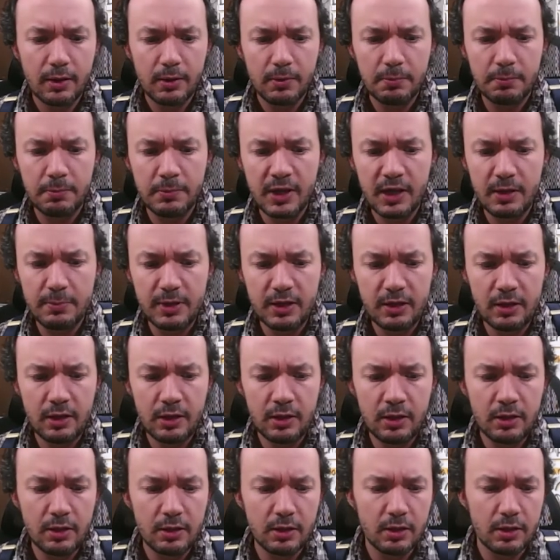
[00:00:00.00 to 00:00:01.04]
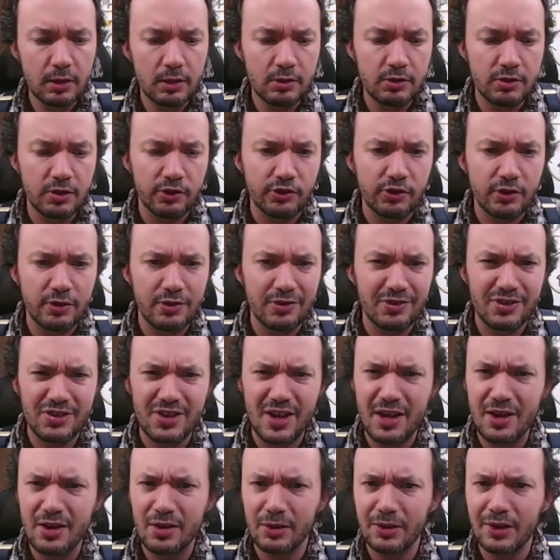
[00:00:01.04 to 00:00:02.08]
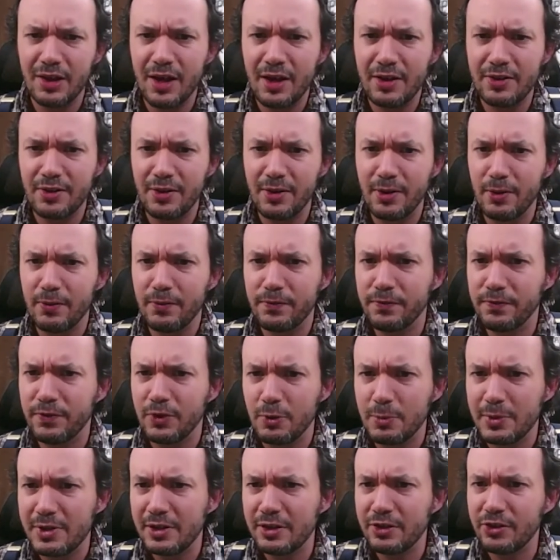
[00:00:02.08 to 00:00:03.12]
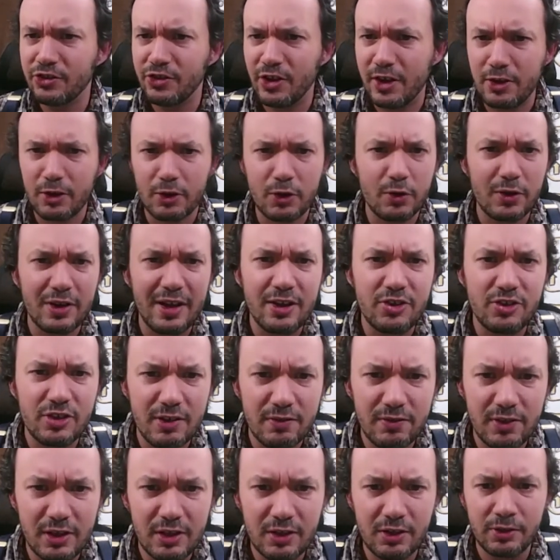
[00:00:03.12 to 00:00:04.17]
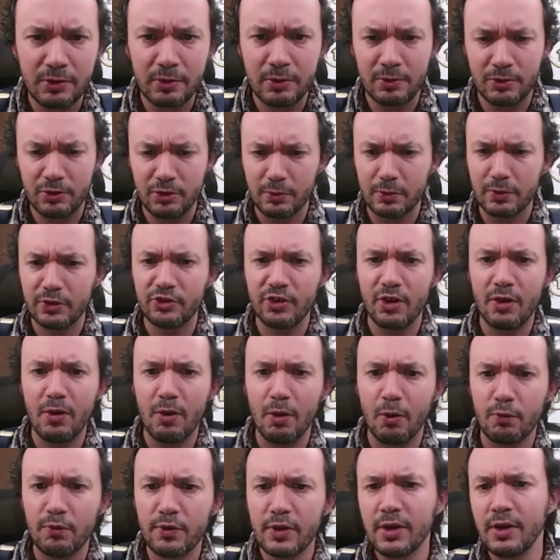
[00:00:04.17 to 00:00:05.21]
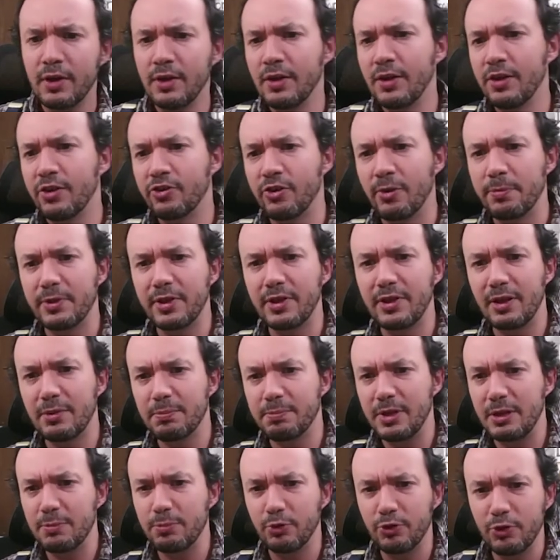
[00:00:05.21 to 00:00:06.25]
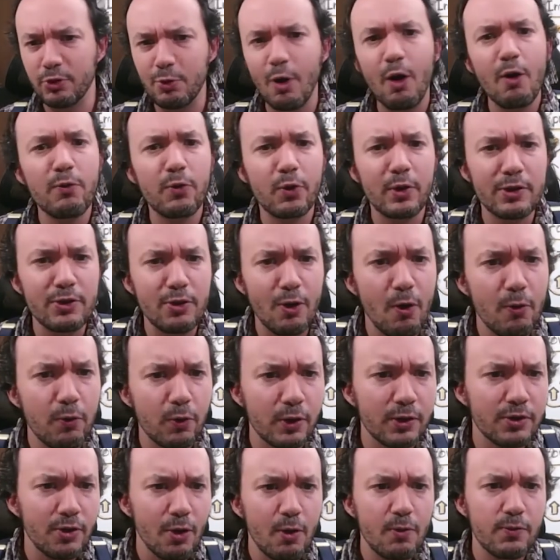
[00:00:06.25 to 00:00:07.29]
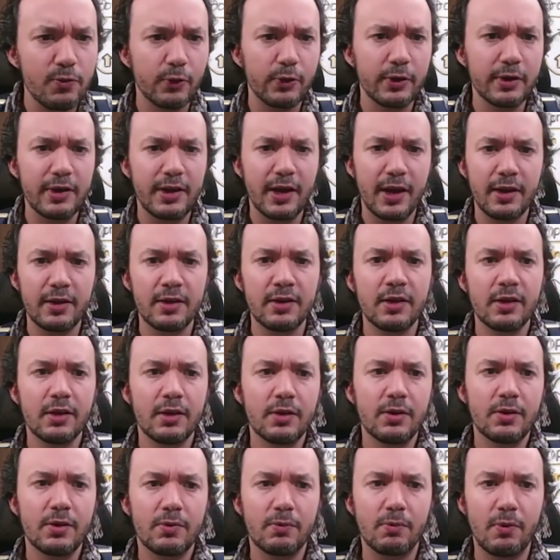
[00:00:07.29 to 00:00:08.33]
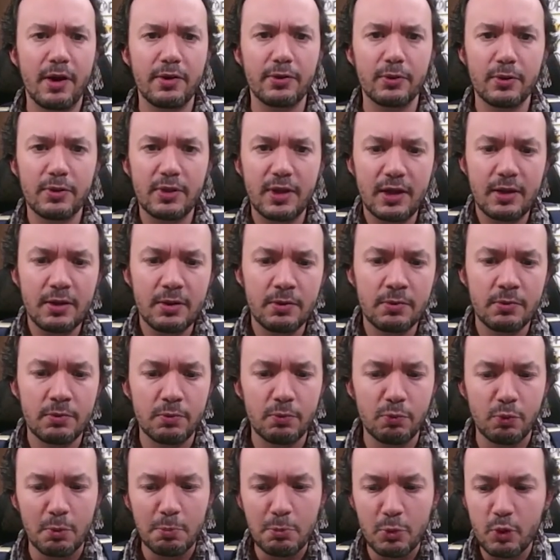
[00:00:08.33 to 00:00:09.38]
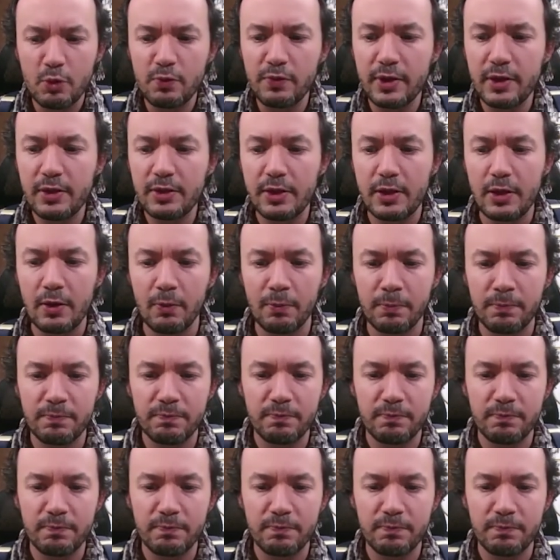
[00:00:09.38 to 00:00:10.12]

maybe doesn't take a lot of human insight or creativity to resolve? Something that people do over and over and over again, rather than removing the